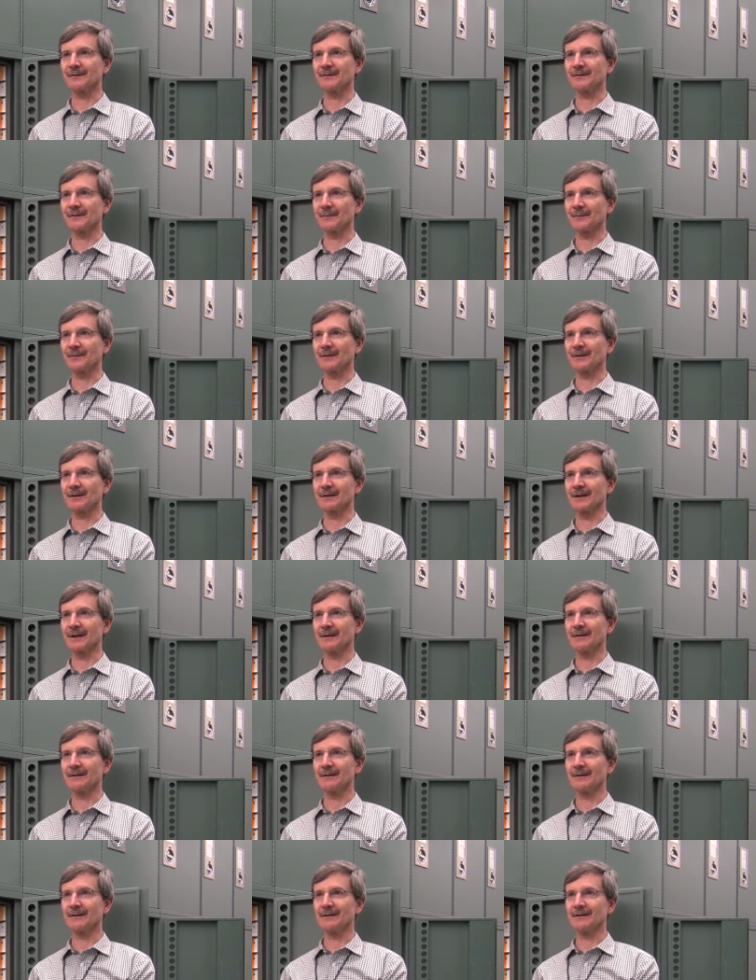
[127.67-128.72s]
something like that.
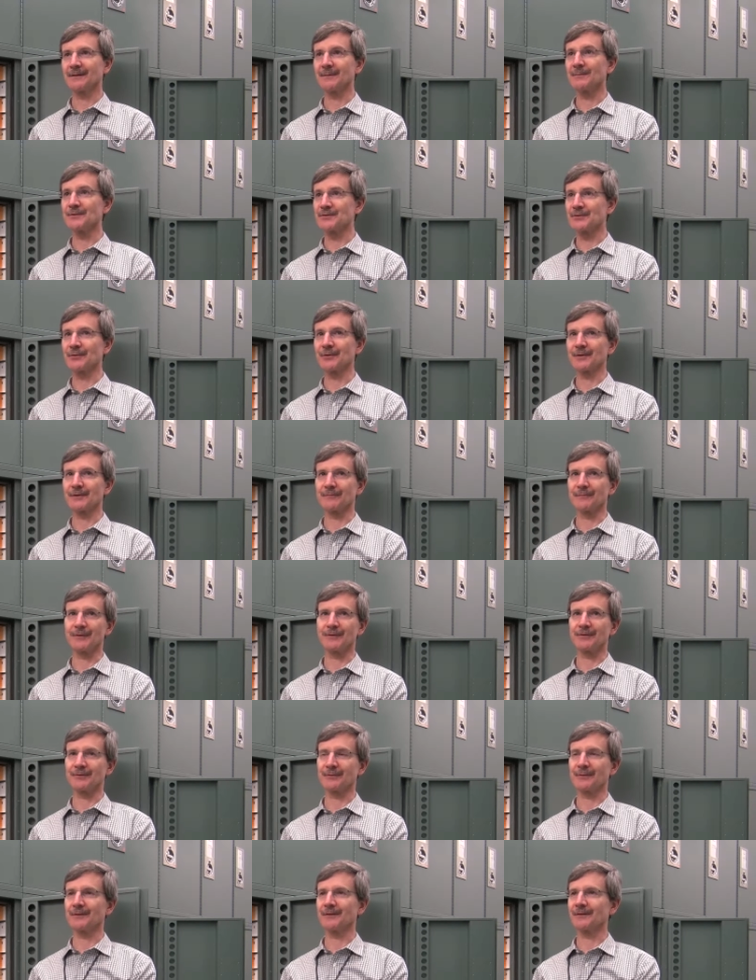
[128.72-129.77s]
The majority of
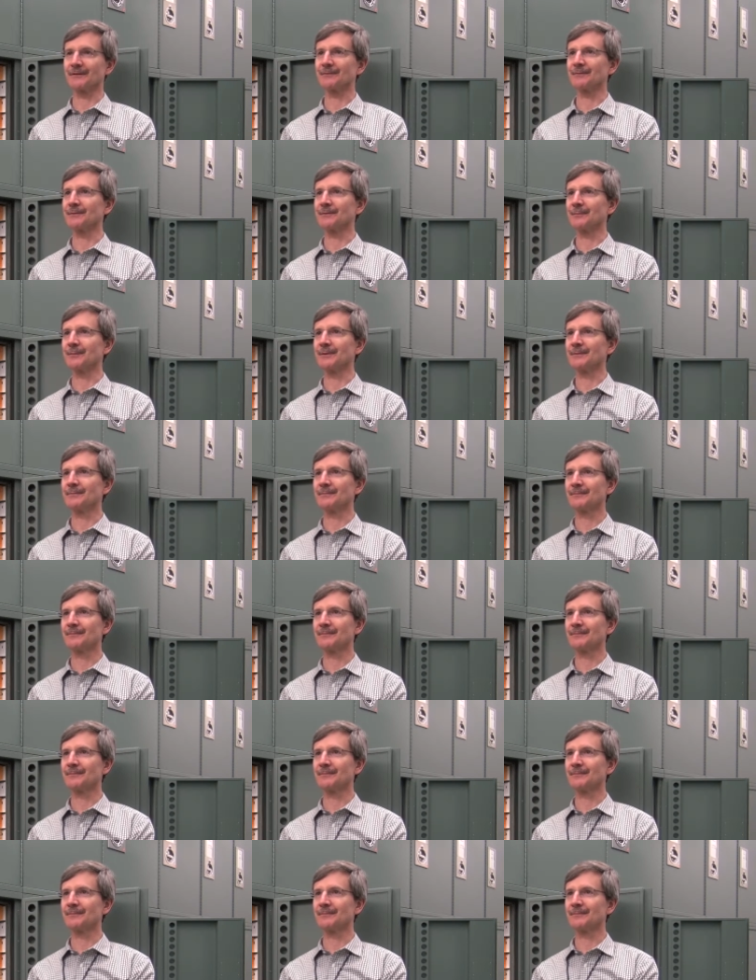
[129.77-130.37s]
which are in this room.